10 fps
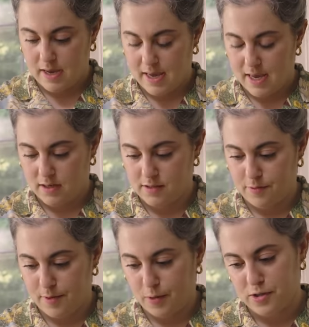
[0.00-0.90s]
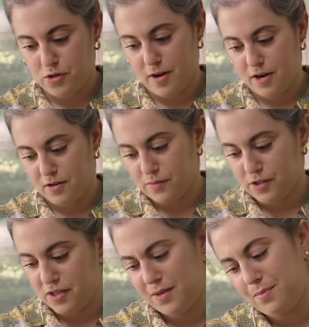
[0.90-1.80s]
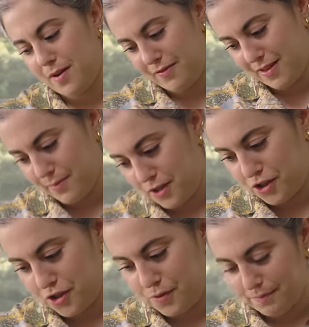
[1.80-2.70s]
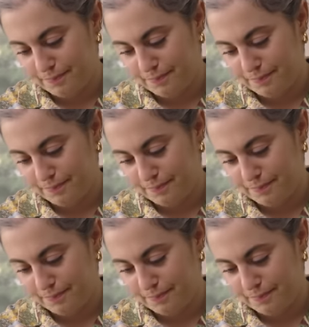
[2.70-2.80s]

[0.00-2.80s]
and some of my oyster crackers, which didn't puff that much,